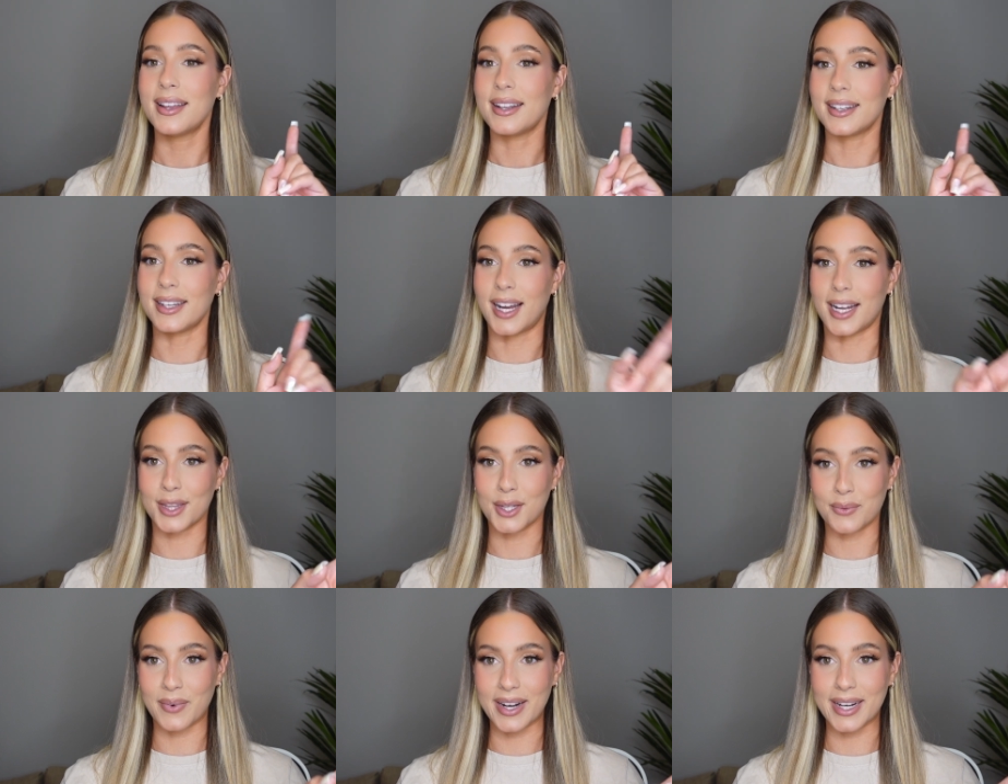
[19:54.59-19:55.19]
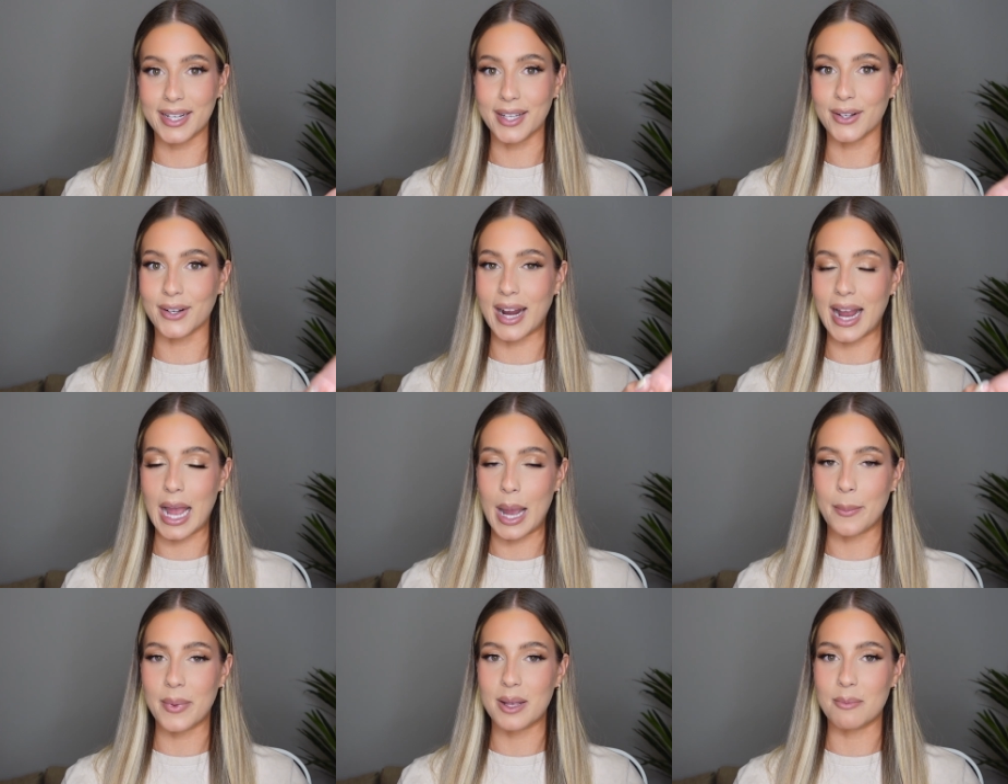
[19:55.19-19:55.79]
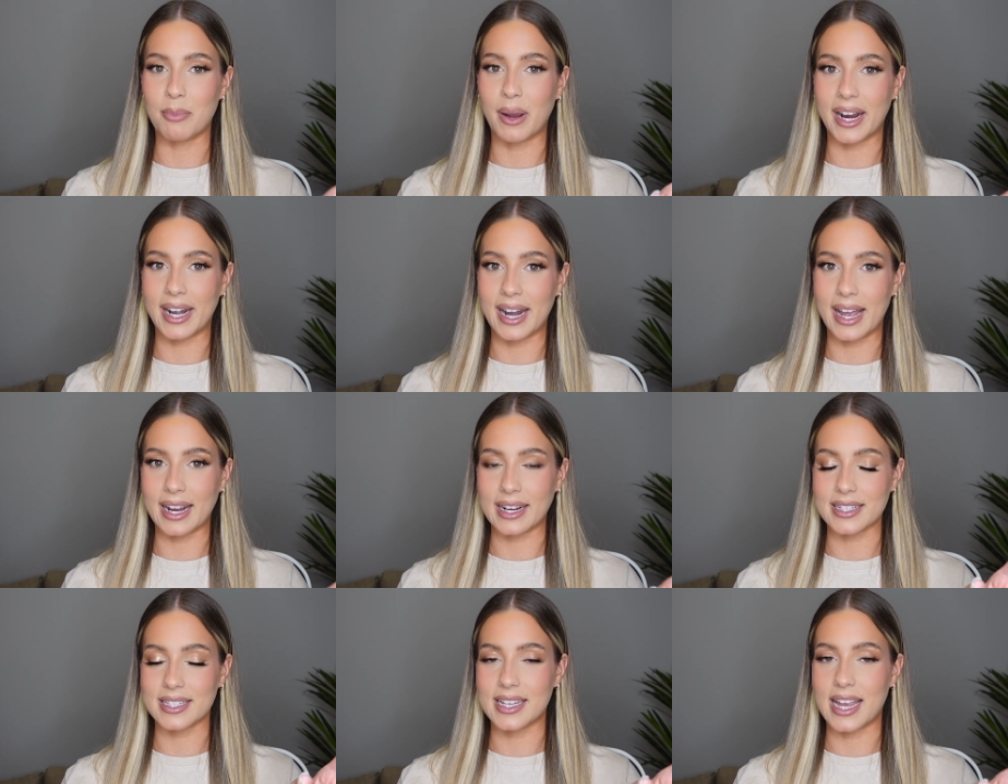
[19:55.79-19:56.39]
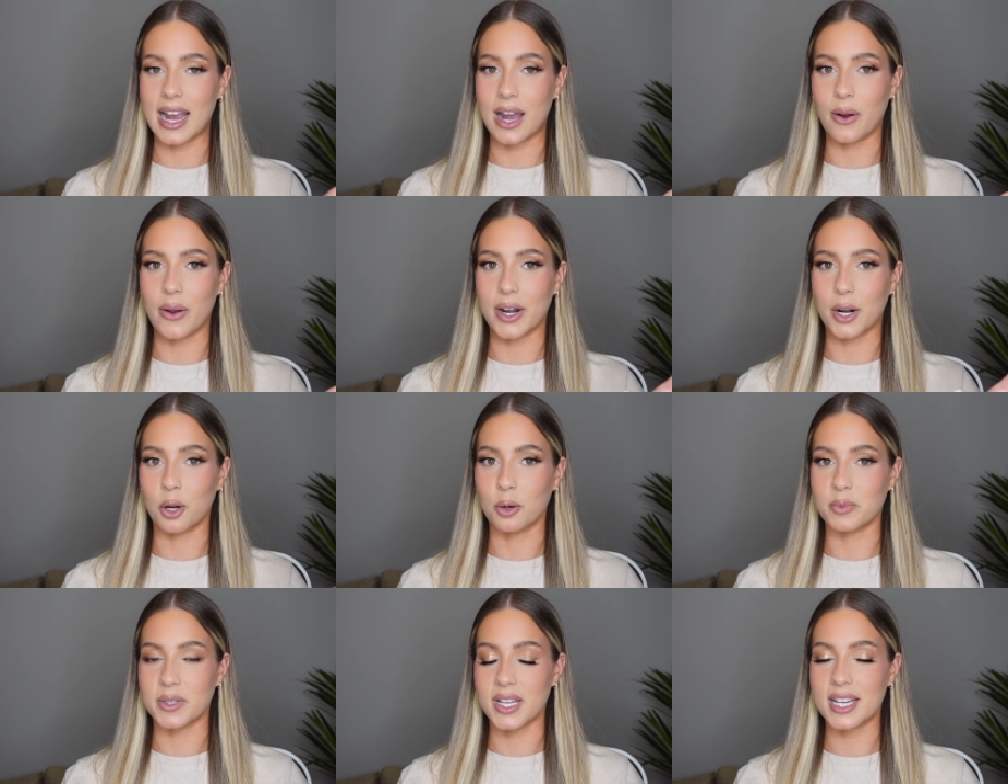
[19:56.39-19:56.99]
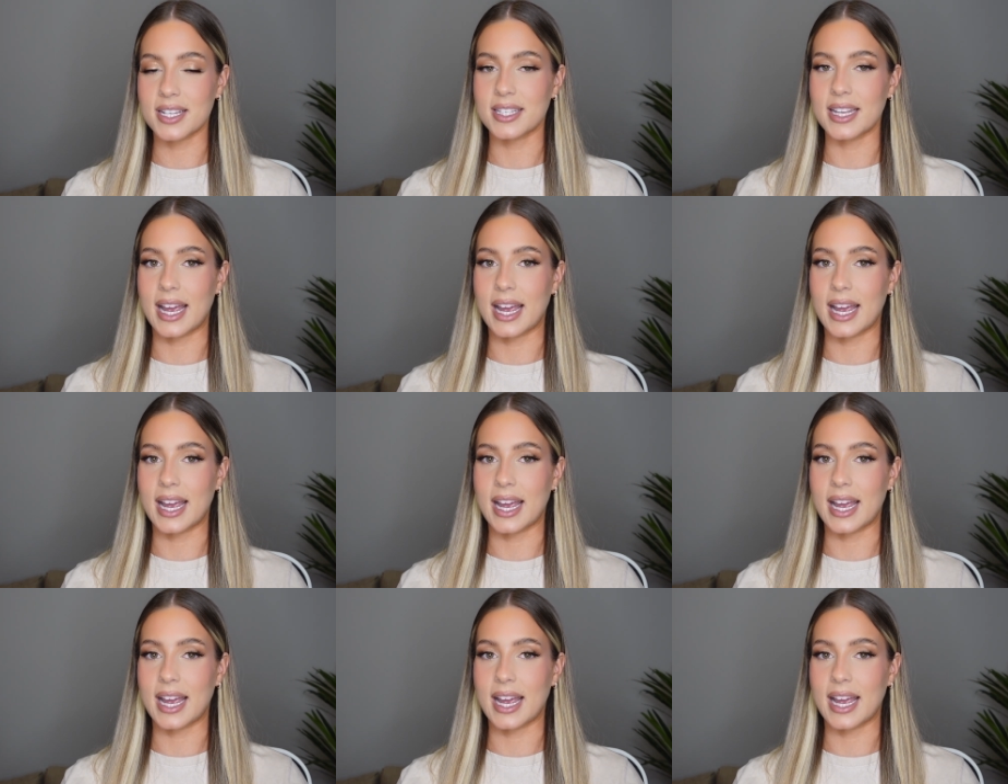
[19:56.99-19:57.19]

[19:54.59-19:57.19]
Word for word: not the regular Abbott Binax Now at home test.